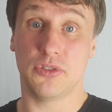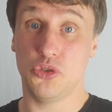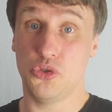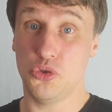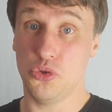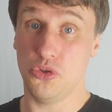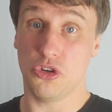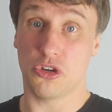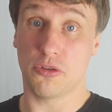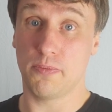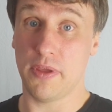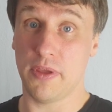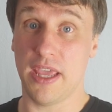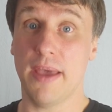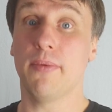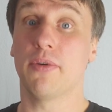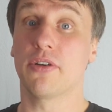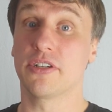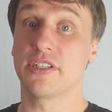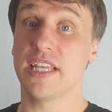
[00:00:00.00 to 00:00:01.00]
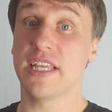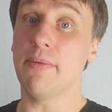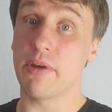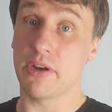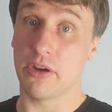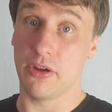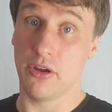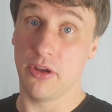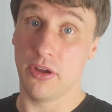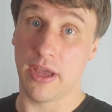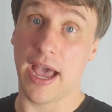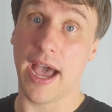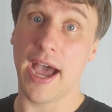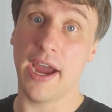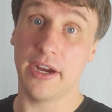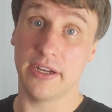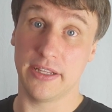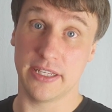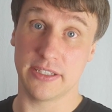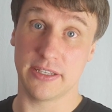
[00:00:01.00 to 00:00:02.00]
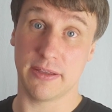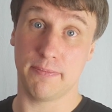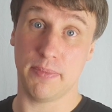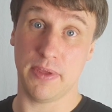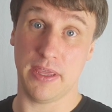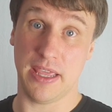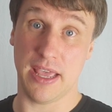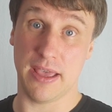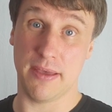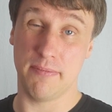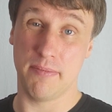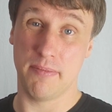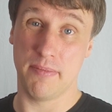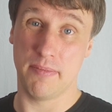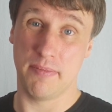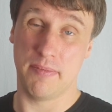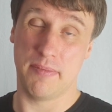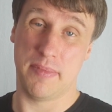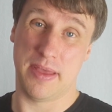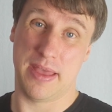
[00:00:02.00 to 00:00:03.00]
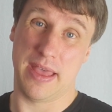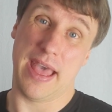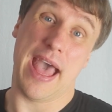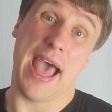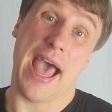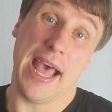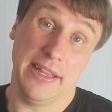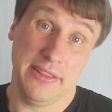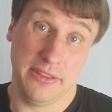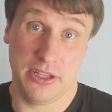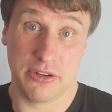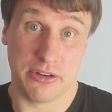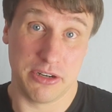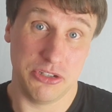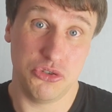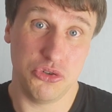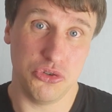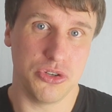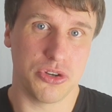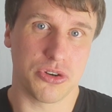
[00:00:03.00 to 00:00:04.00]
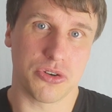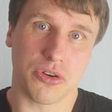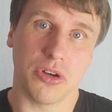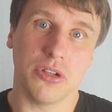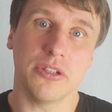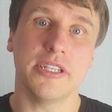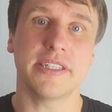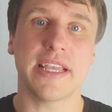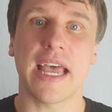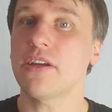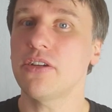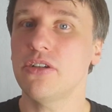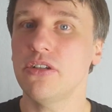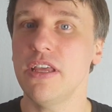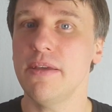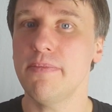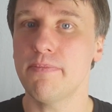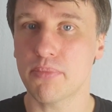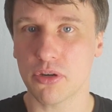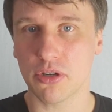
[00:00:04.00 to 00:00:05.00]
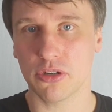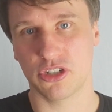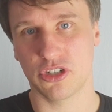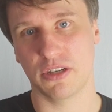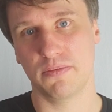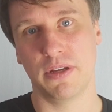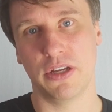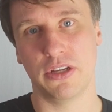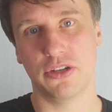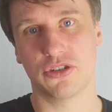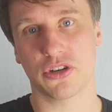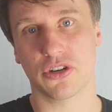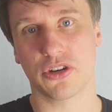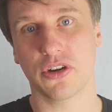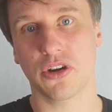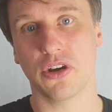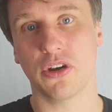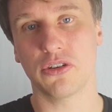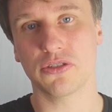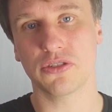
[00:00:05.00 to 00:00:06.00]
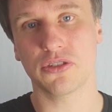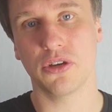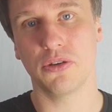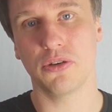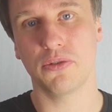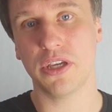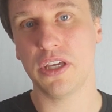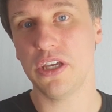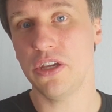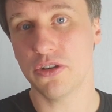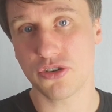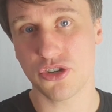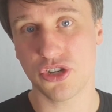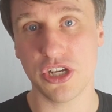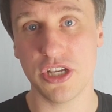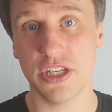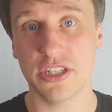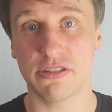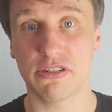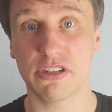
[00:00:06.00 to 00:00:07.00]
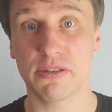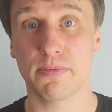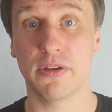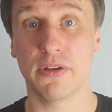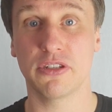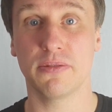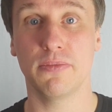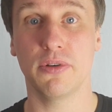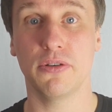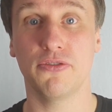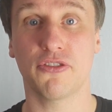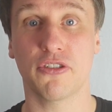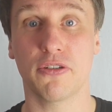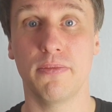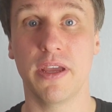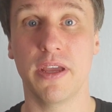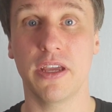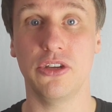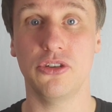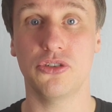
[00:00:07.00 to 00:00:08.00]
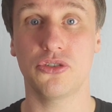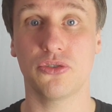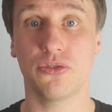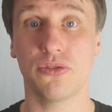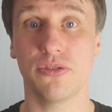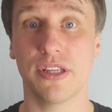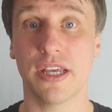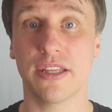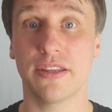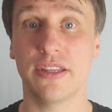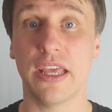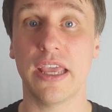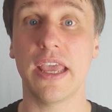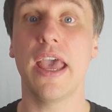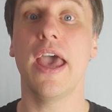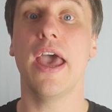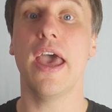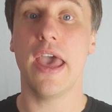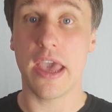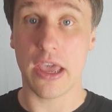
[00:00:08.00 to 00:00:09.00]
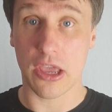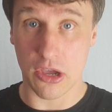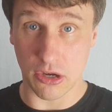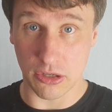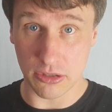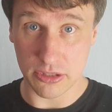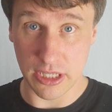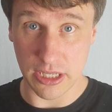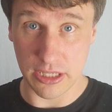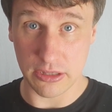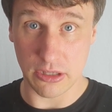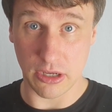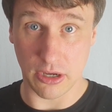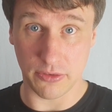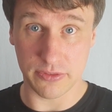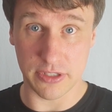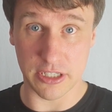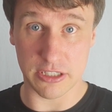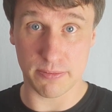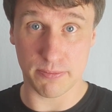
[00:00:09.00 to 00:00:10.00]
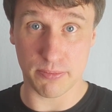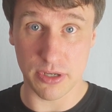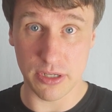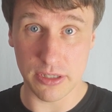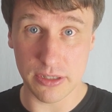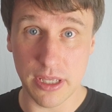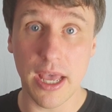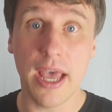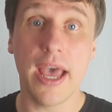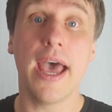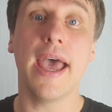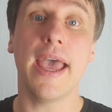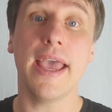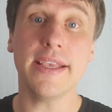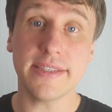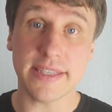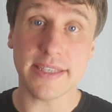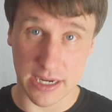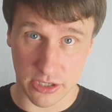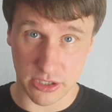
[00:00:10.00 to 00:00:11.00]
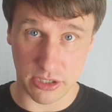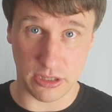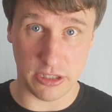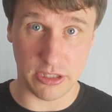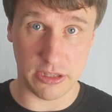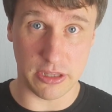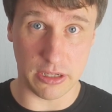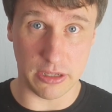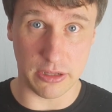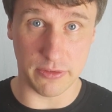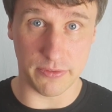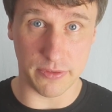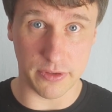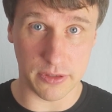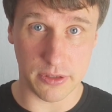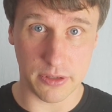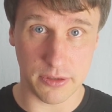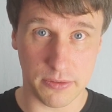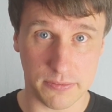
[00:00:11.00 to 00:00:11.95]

junior PM or someone hired as a PM under a junior role is actually a project manager. So he or she is responsible for making sure that the content of the sprint is actually delivered.